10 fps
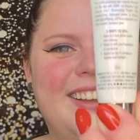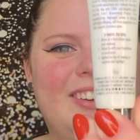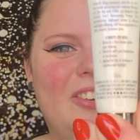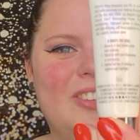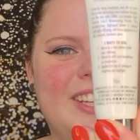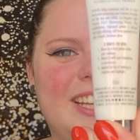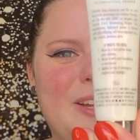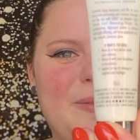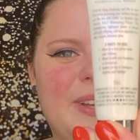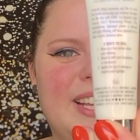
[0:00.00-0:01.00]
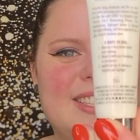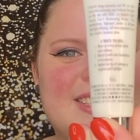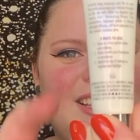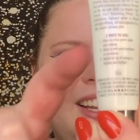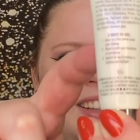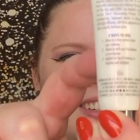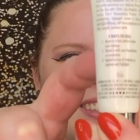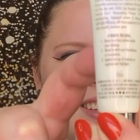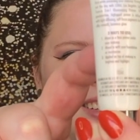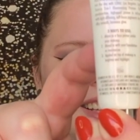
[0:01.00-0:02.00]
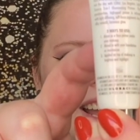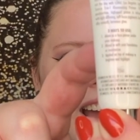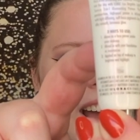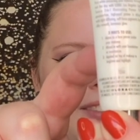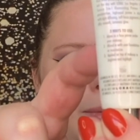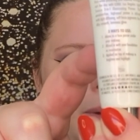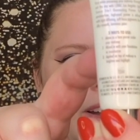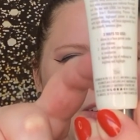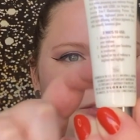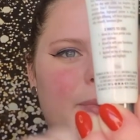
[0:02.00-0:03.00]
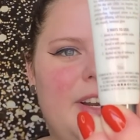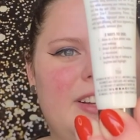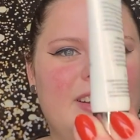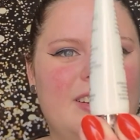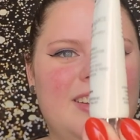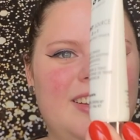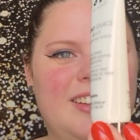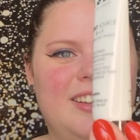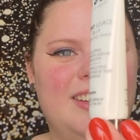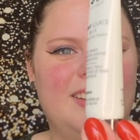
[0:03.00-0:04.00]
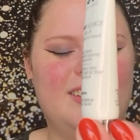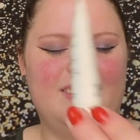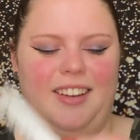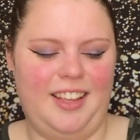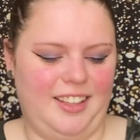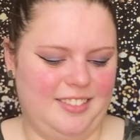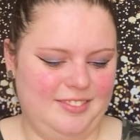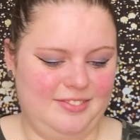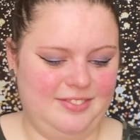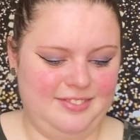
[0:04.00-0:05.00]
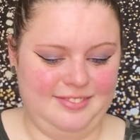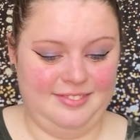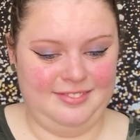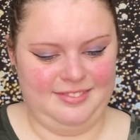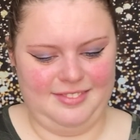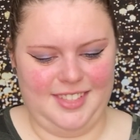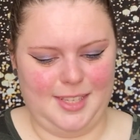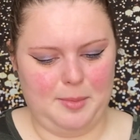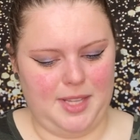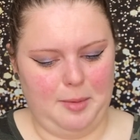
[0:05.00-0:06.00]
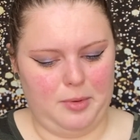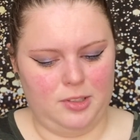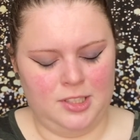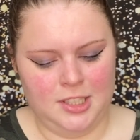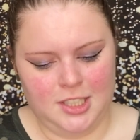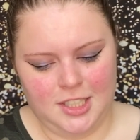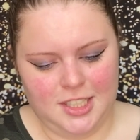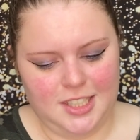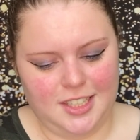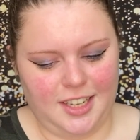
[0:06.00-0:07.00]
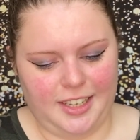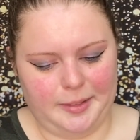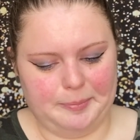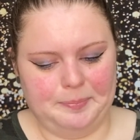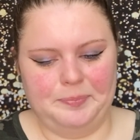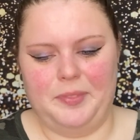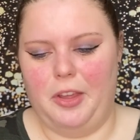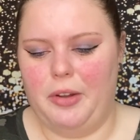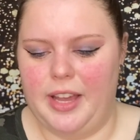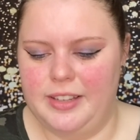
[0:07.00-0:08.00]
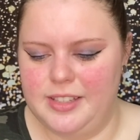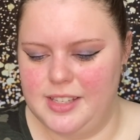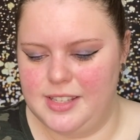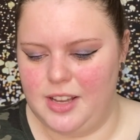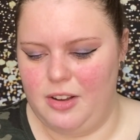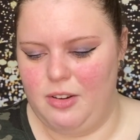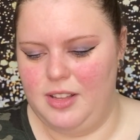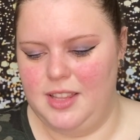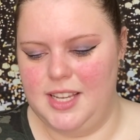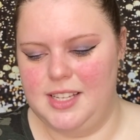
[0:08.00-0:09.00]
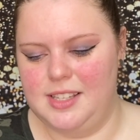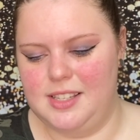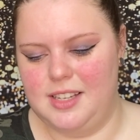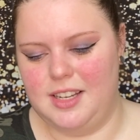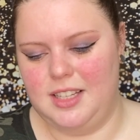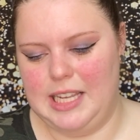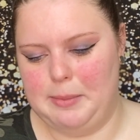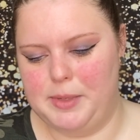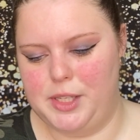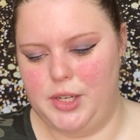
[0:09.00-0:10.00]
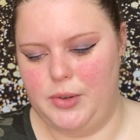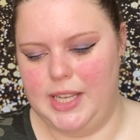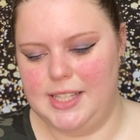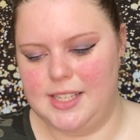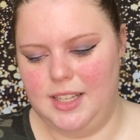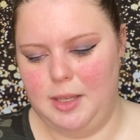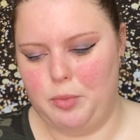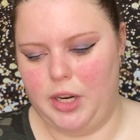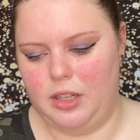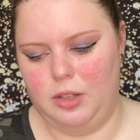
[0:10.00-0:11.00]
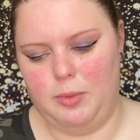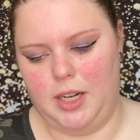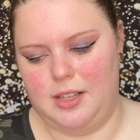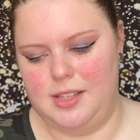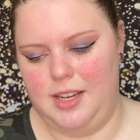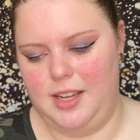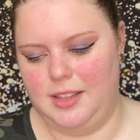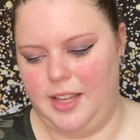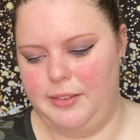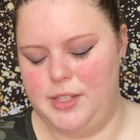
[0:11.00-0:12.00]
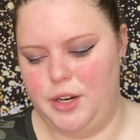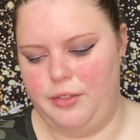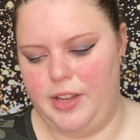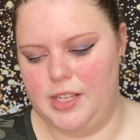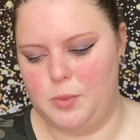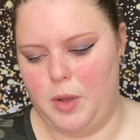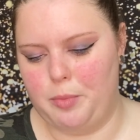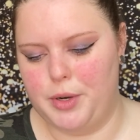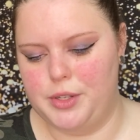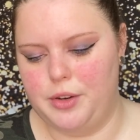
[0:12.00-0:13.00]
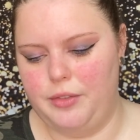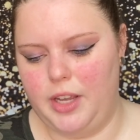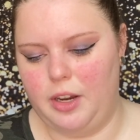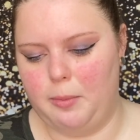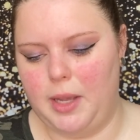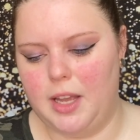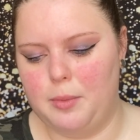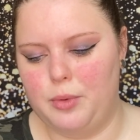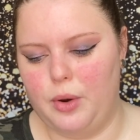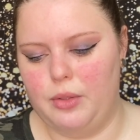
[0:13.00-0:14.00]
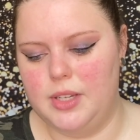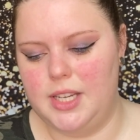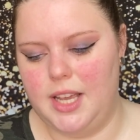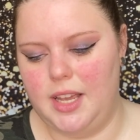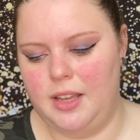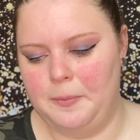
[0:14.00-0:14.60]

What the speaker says: Holding it up against the light, there's literally half a bottle of product. Dang, some sample. Okay, so this claims to instantly bring luminosity and life to your face while preserving your makeup throughout the day.